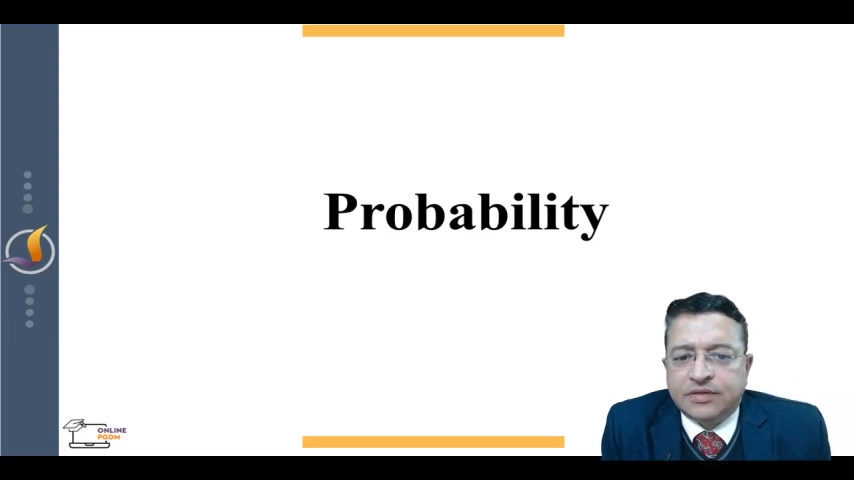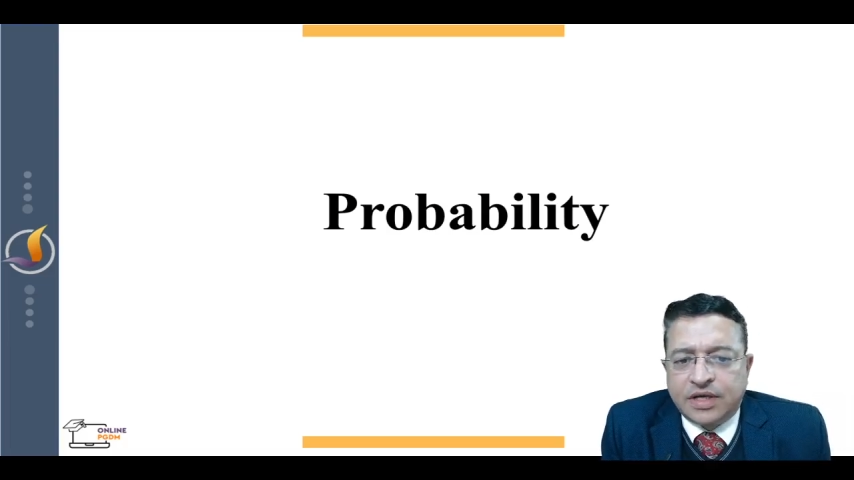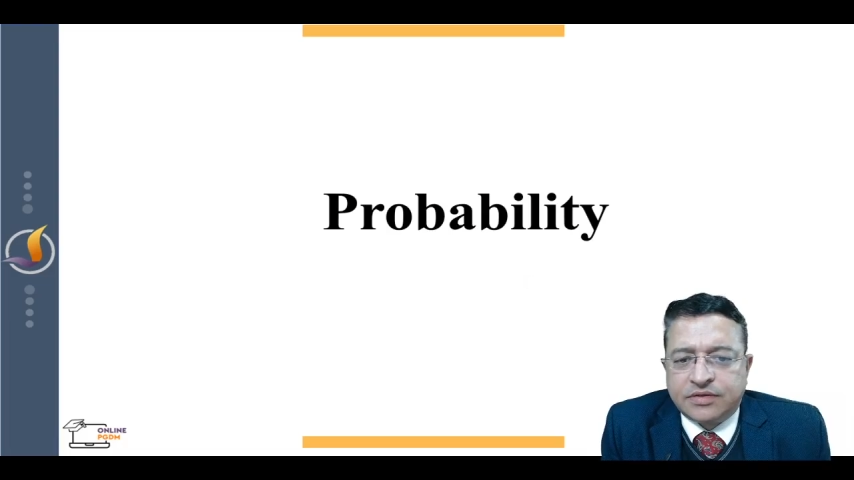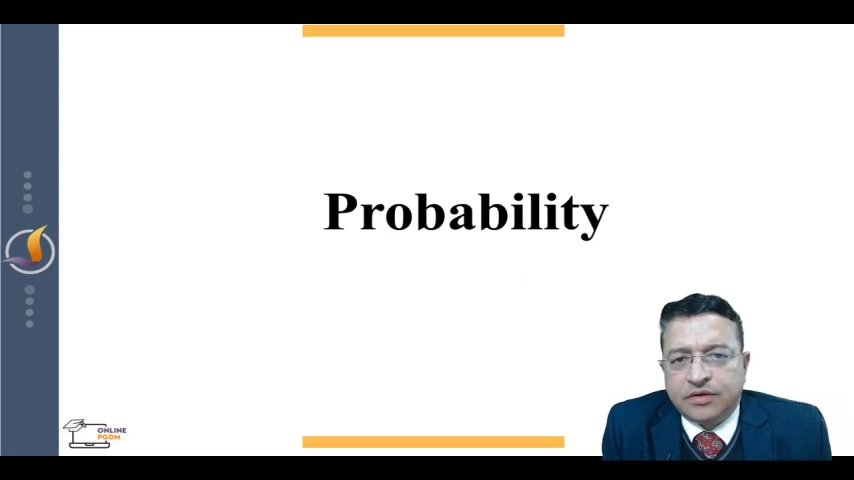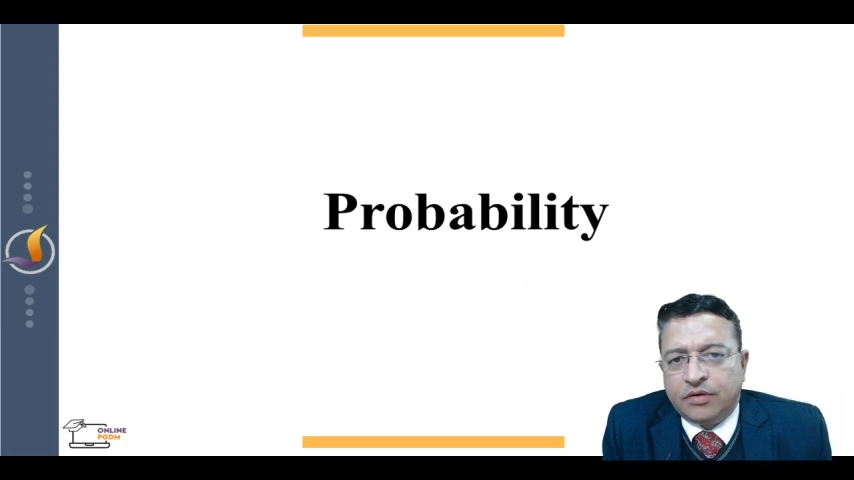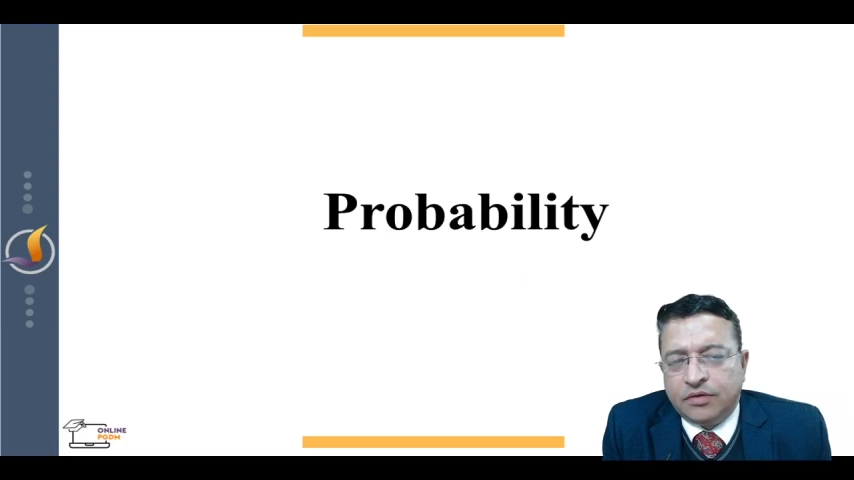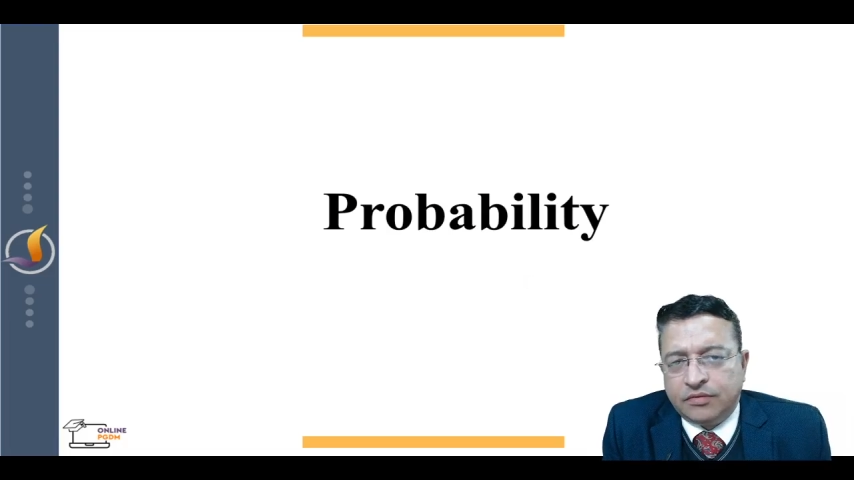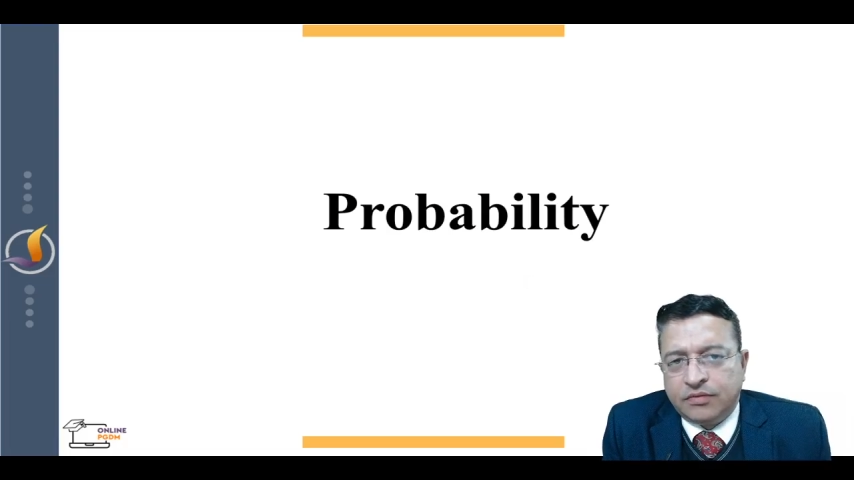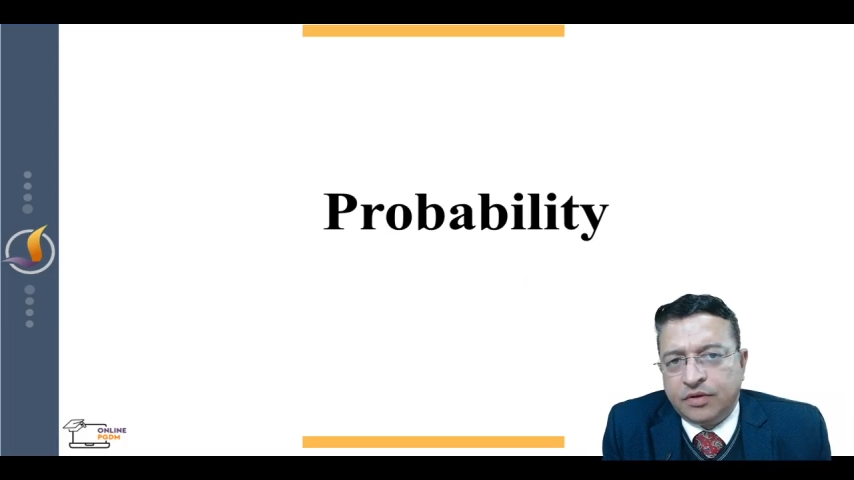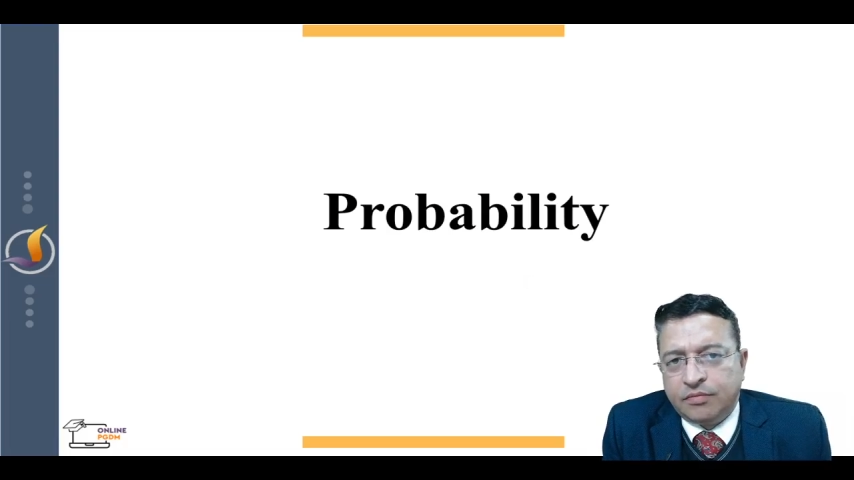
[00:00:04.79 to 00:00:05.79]
session on
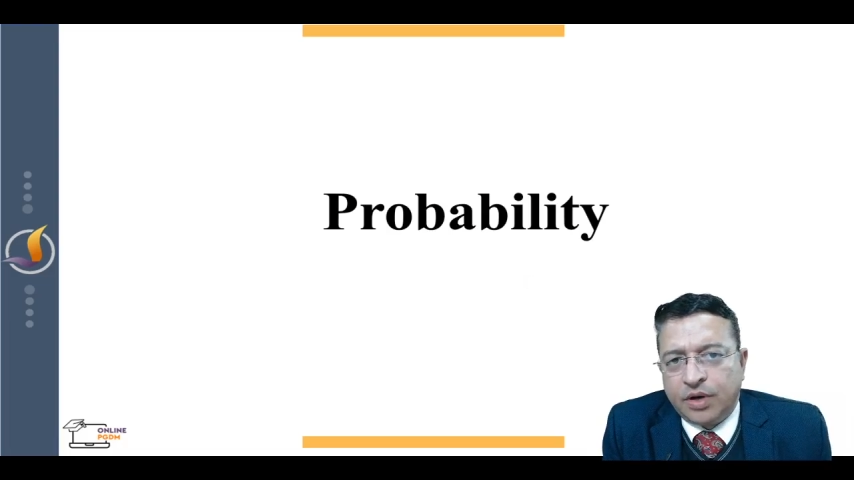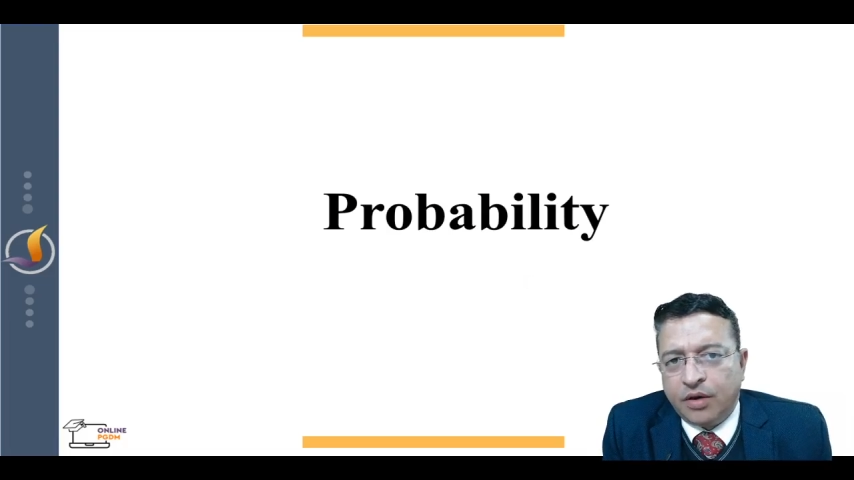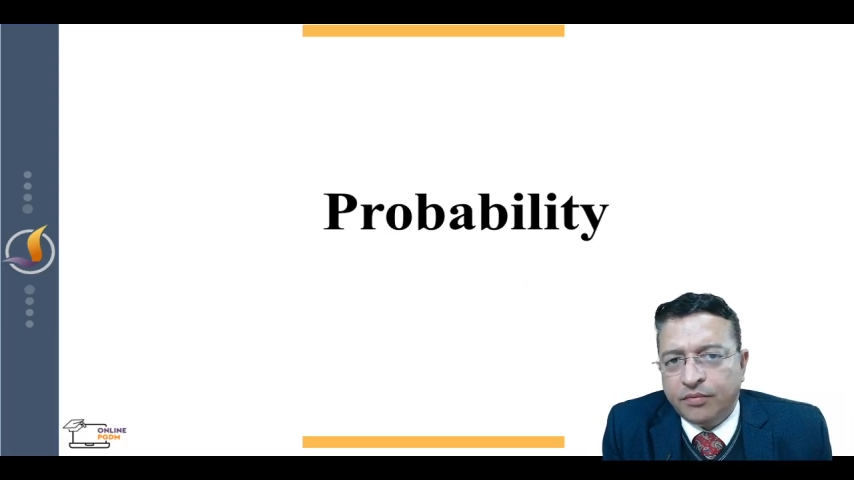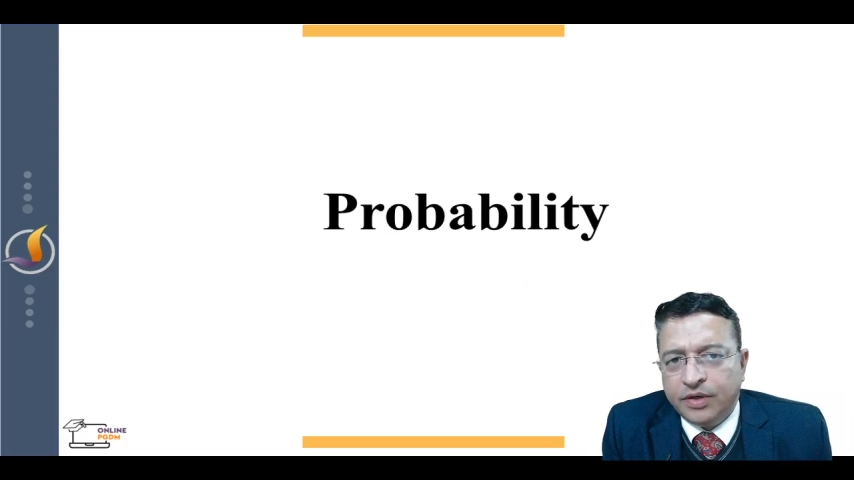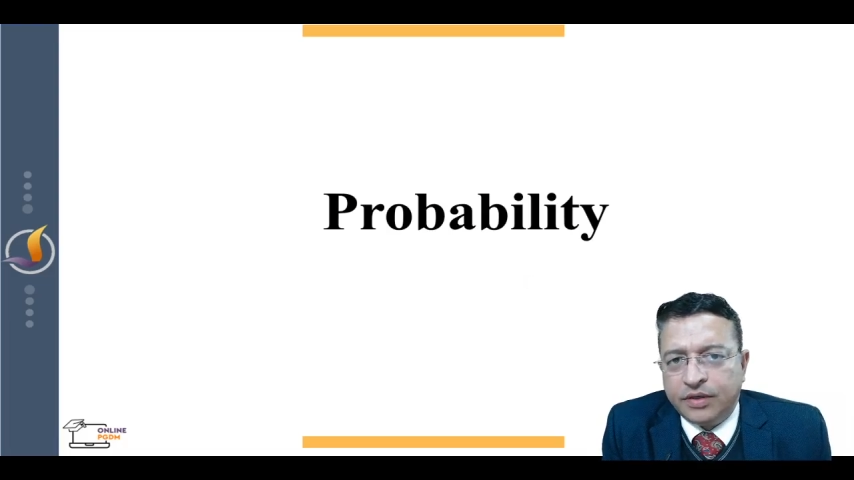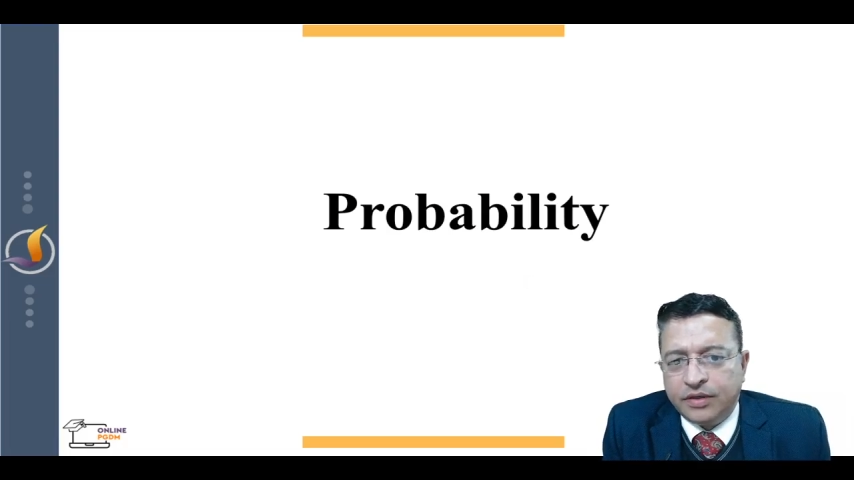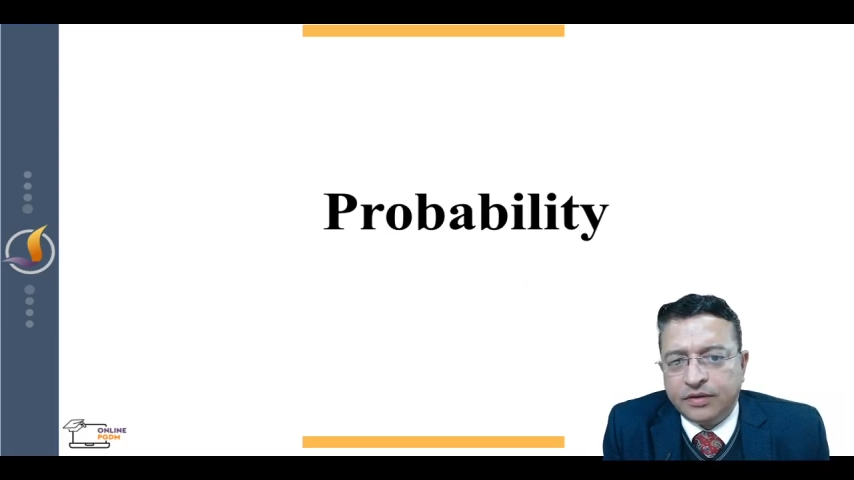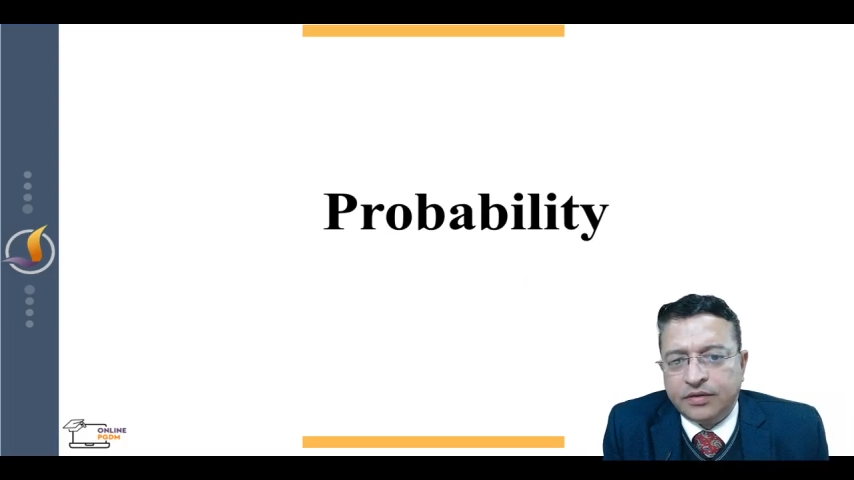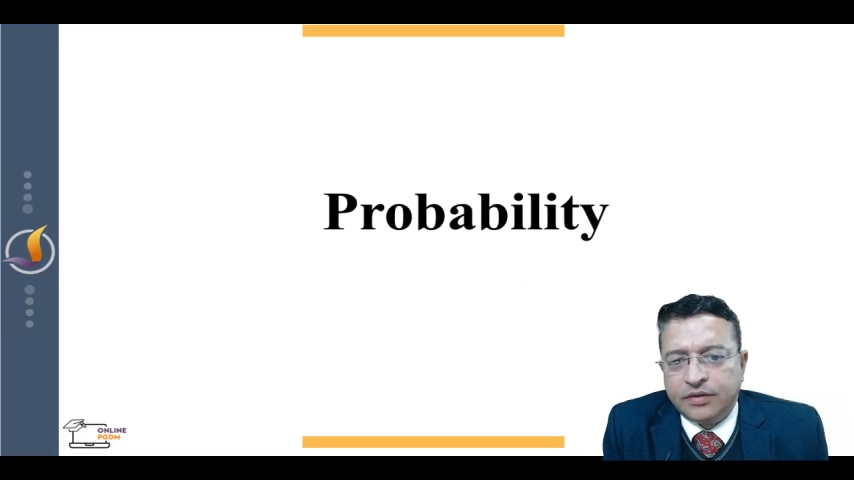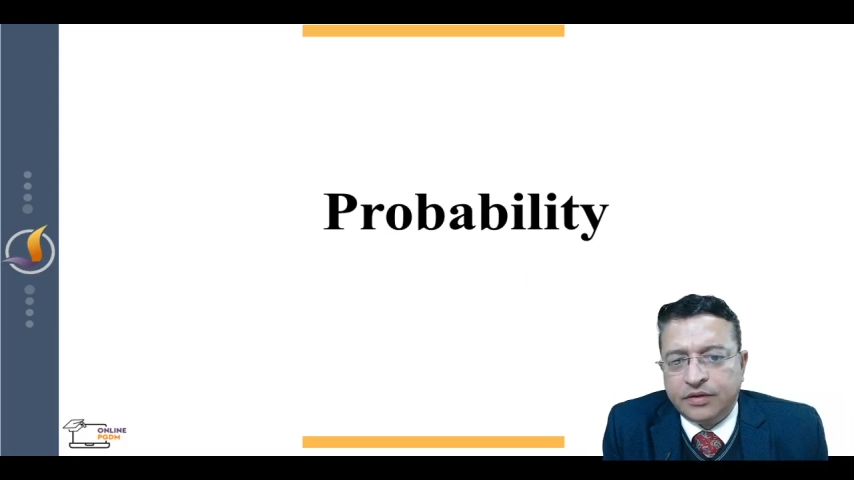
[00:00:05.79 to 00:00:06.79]
probability.